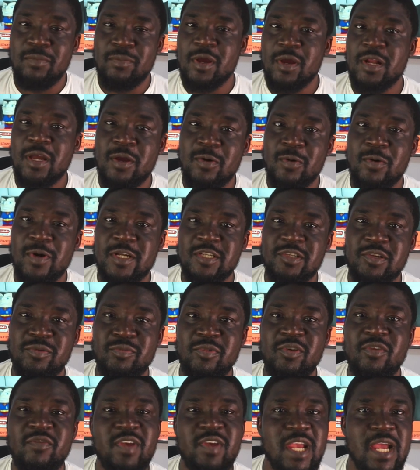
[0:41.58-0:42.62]
to go watch the
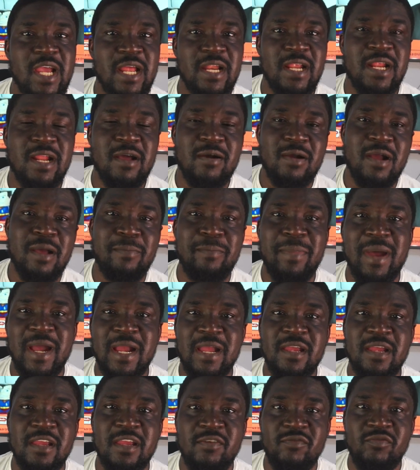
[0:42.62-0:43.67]
movie, and then I'll come back
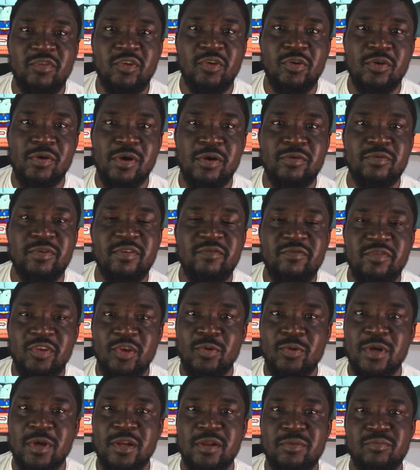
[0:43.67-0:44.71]
and give you a
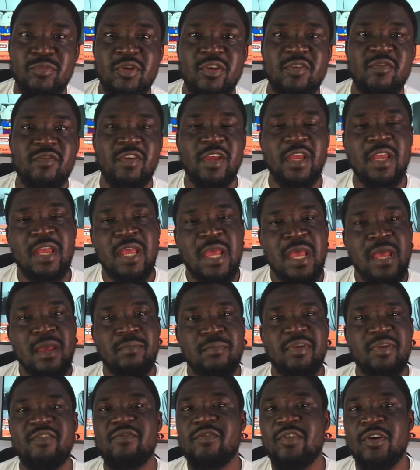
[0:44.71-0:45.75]
review on the movie.
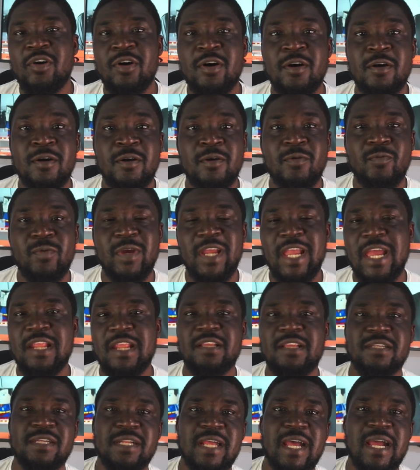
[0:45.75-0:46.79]
Before we get
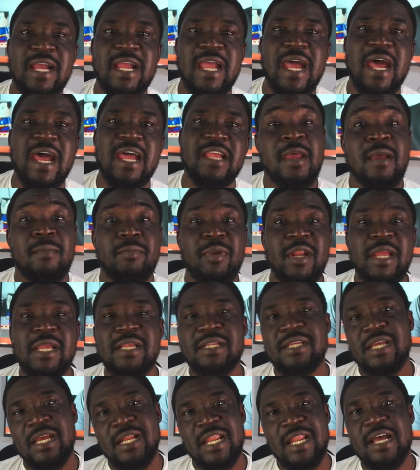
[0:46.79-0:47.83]
into that, guys, please
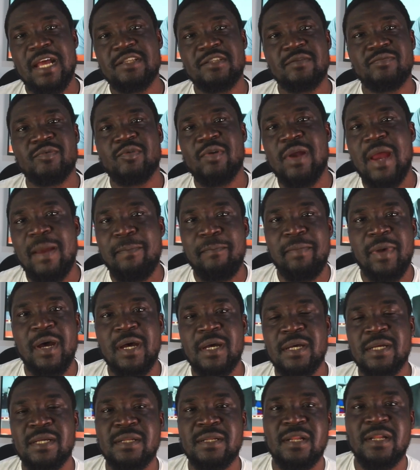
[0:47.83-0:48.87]
hit that subscribe
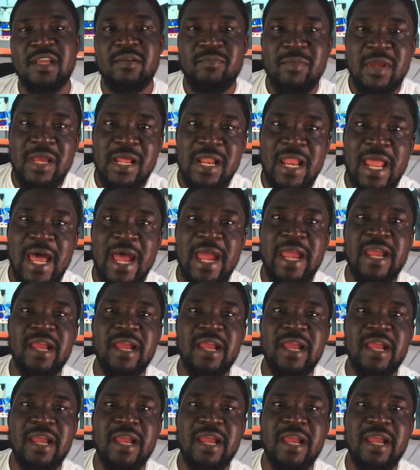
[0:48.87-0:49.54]
button, leave me a like